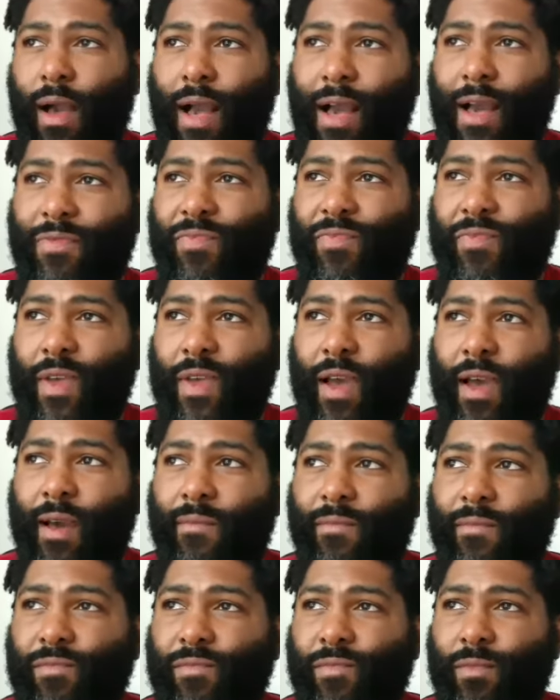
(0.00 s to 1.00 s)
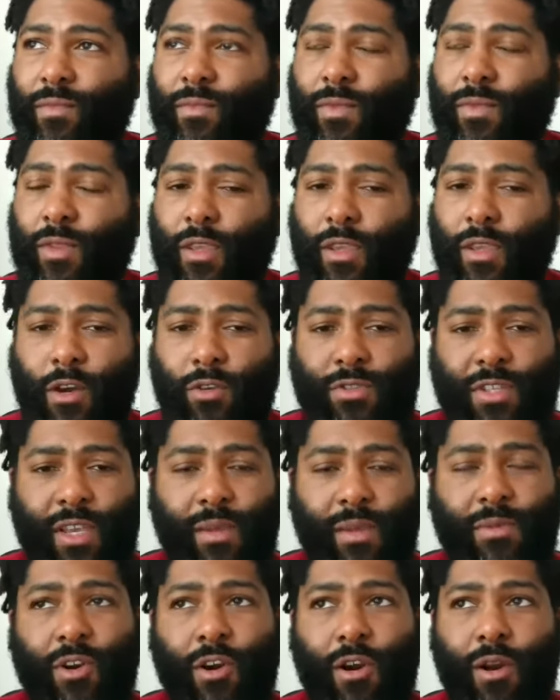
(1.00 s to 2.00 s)
I, you know,
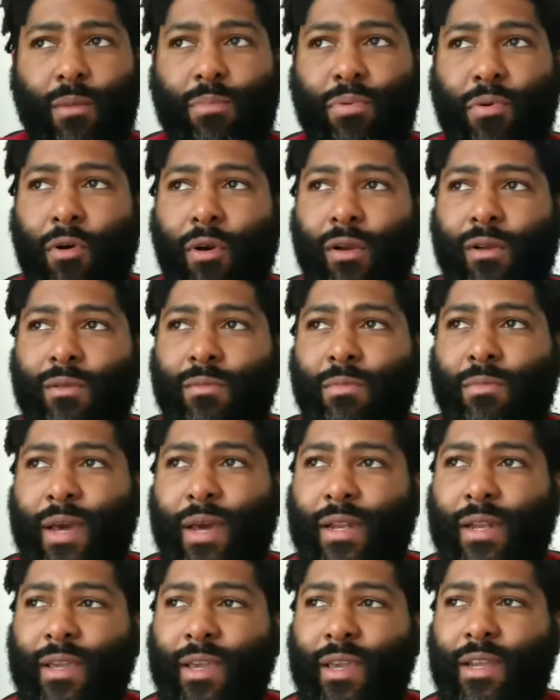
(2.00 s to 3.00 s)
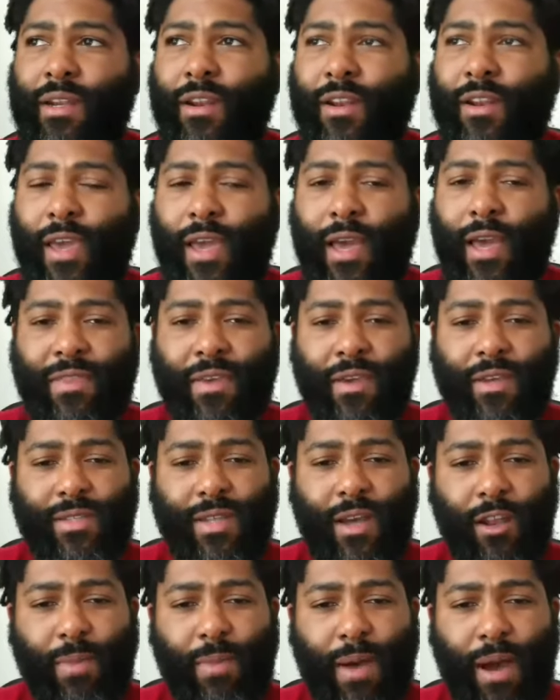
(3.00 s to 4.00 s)
teams are important, but at the end of the day, I think it's
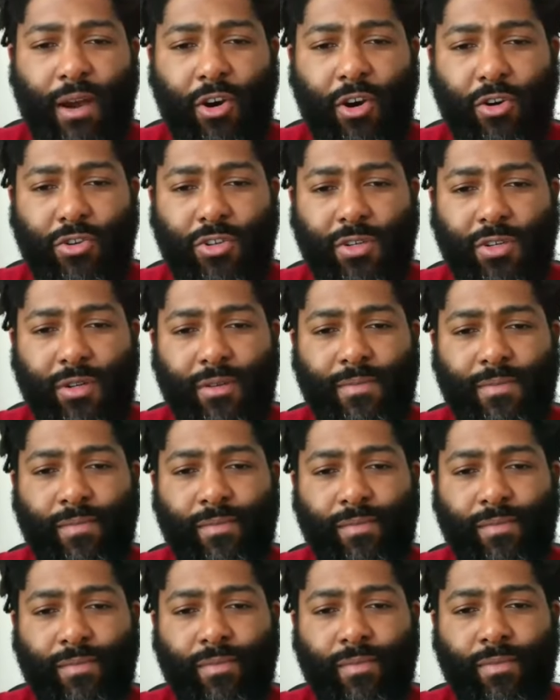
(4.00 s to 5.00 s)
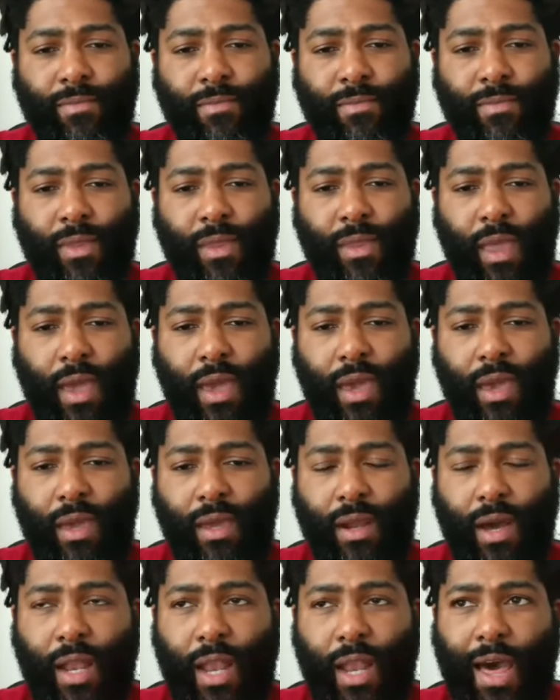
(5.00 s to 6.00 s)
all about culture. And
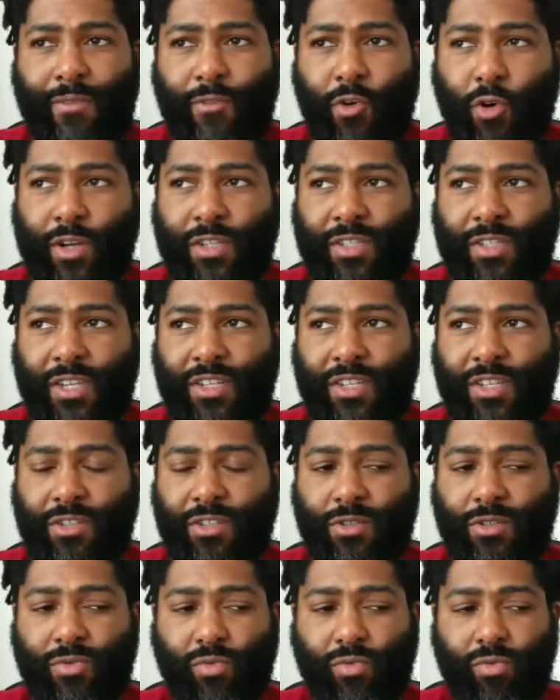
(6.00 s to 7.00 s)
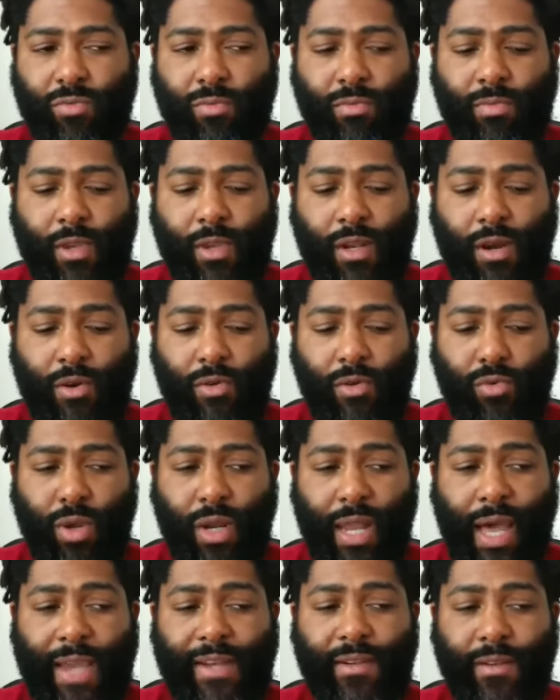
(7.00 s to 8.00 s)
a lot of organizations, you know, would
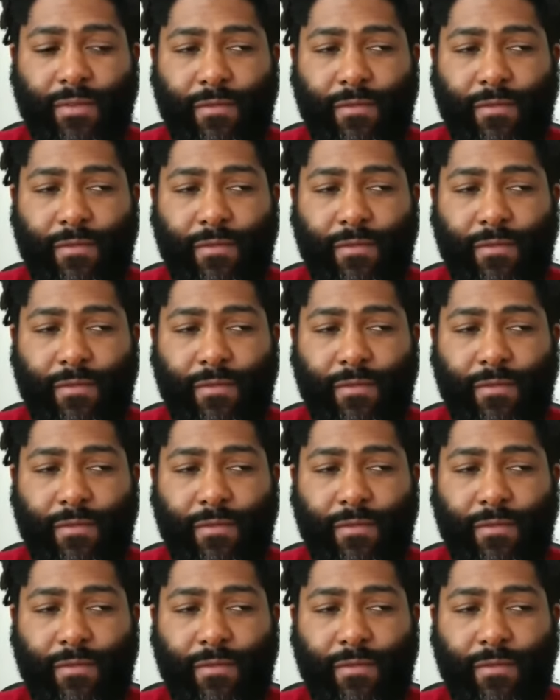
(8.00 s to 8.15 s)
like to